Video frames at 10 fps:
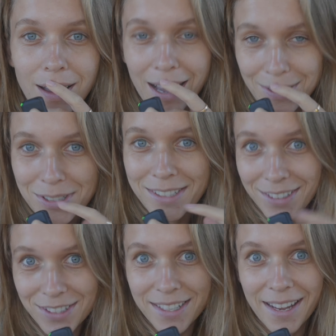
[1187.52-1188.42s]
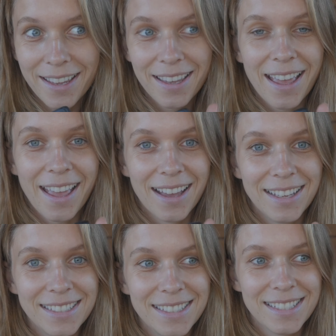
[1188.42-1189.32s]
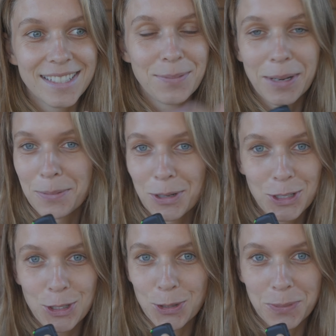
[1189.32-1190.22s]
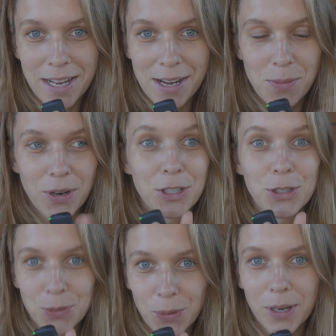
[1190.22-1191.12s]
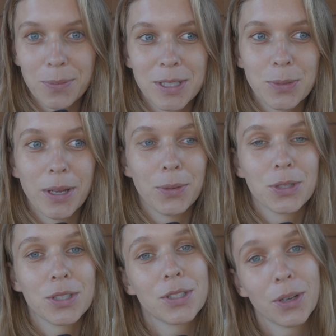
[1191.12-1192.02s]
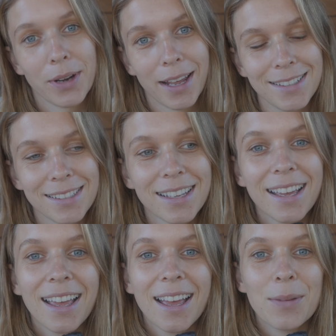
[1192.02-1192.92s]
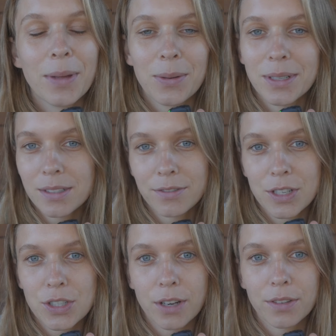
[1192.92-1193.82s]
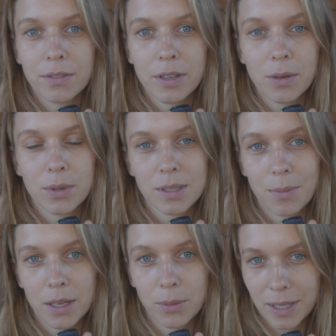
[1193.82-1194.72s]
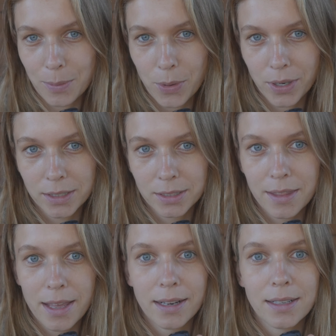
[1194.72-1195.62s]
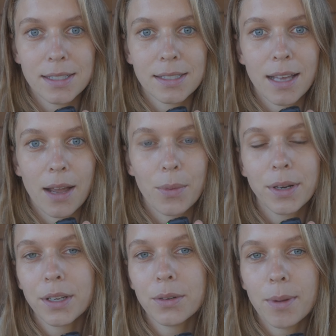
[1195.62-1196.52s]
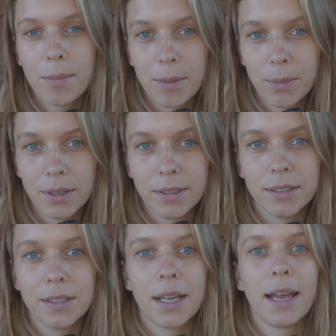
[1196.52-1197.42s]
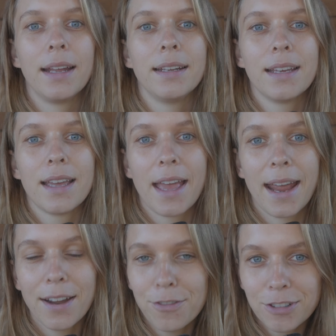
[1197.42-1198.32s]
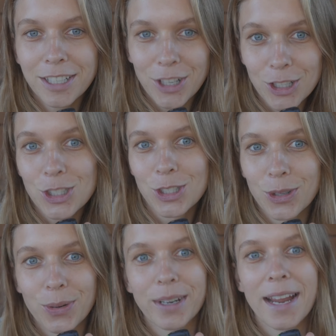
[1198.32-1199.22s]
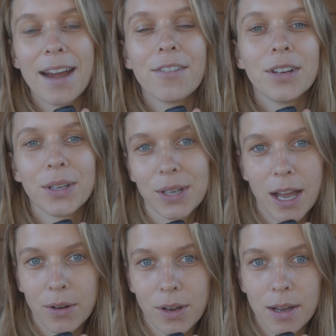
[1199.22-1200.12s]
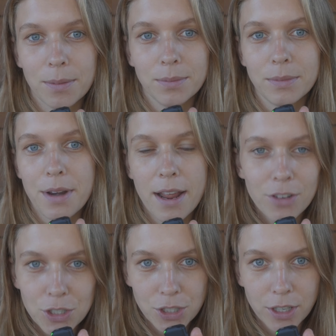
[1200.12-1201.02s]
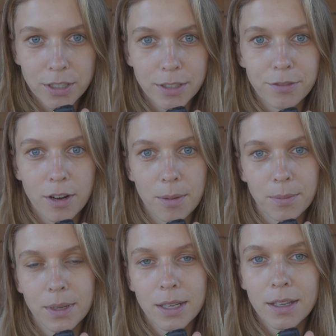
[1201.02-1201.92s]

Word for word: I'm still sick, and but I'm not in Germany anymore. I just woke up in Spain, which is so nice. But I wanted to finish off the video with something really important, and that is I want you to remember that every good story, every good outcome never started from